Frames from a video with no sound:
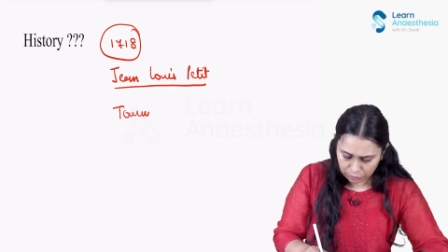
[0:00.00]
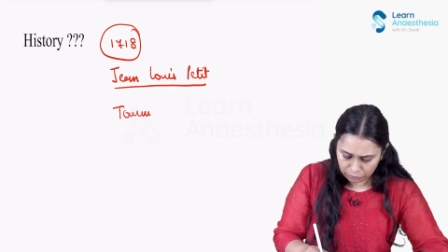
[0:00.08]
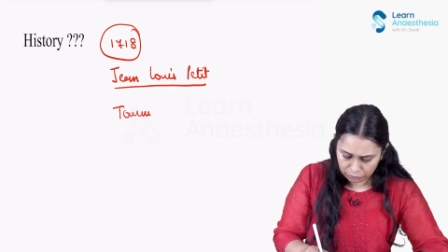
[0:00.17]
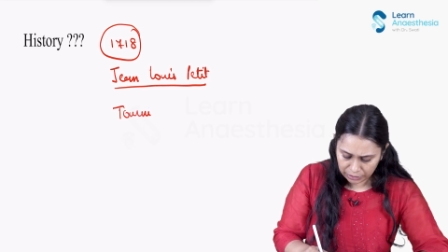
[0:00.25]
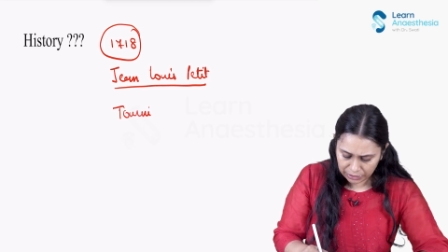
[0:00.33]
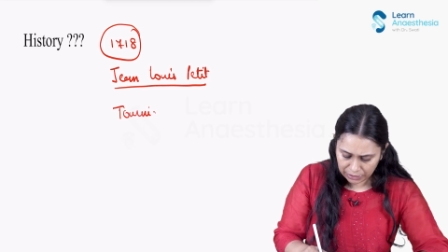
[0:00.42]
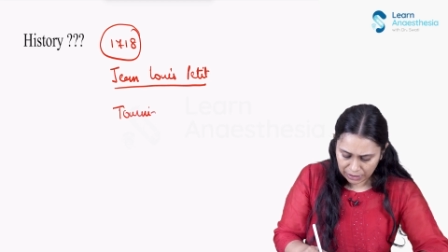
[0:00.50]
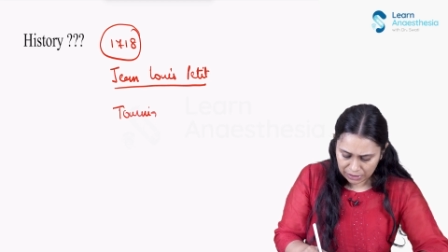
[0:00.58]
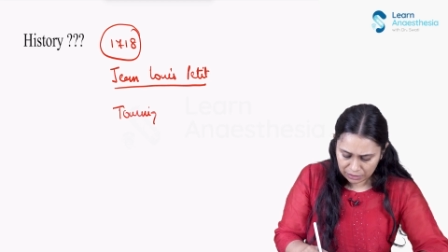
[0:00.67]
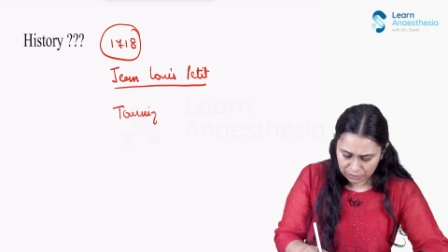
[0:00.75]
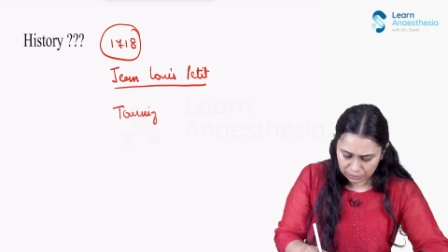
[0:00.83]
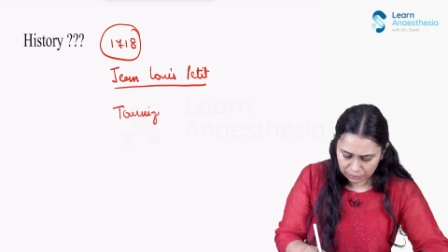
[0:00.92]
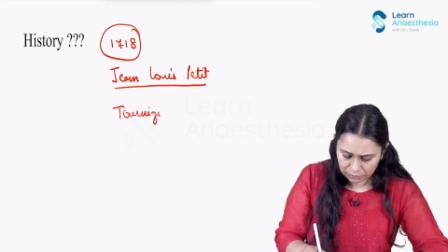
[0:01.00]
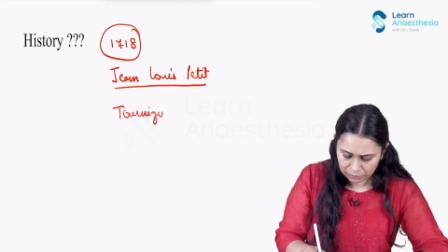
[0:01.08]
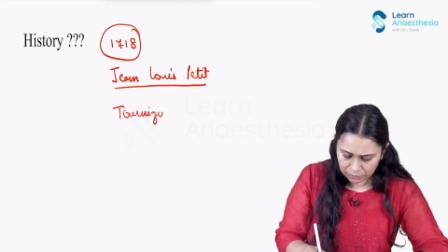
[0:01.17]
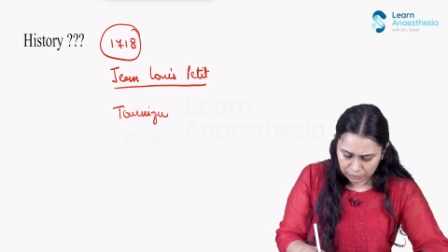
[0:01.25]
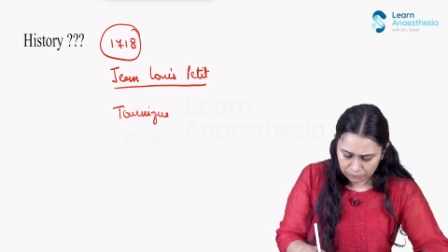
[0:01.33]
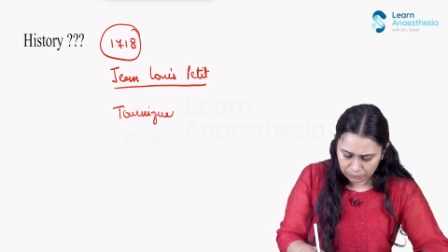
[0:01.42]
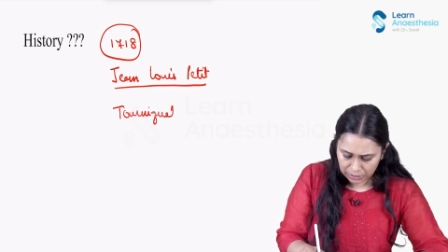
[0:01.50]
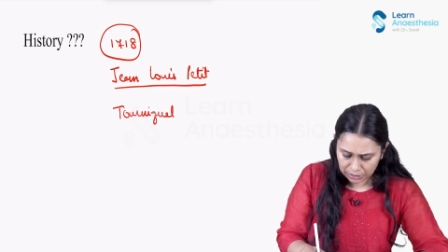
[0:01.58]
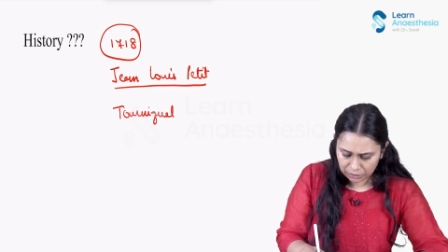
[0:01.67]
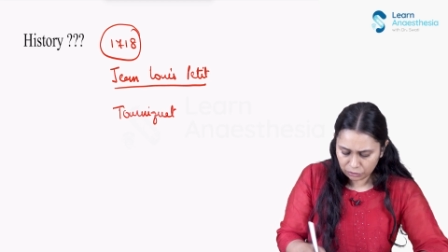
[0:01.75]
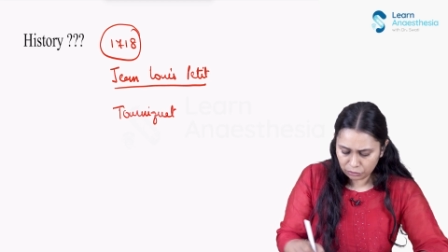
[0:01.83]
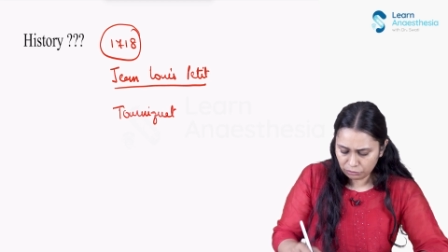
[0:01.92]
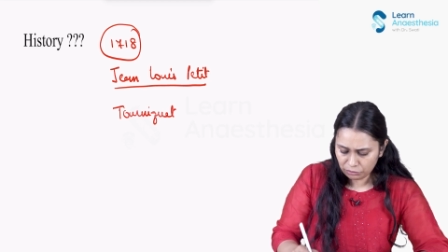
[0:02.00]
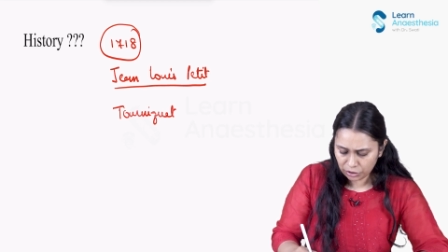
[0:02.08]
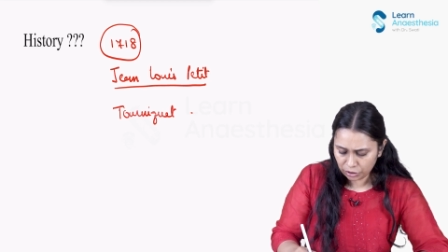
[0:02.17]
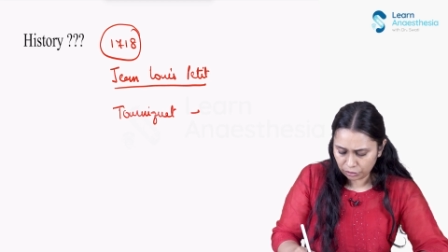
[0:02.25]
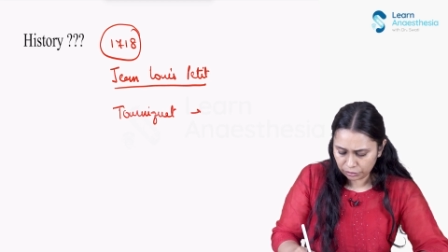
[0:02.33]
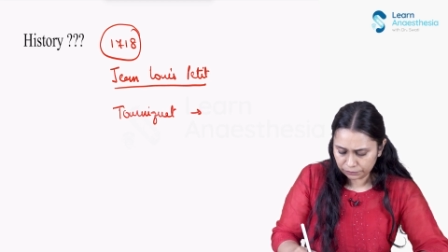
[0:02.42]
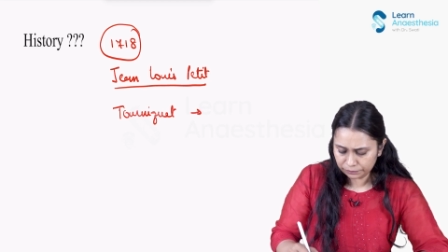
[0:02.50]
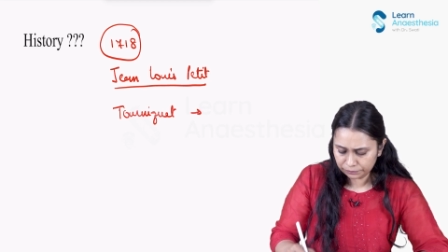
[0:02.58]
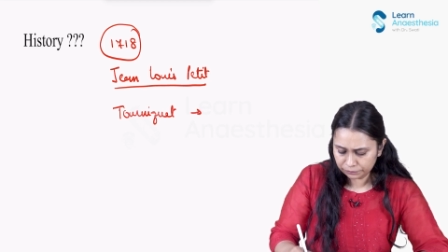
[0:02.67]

Tourniquet means to turn.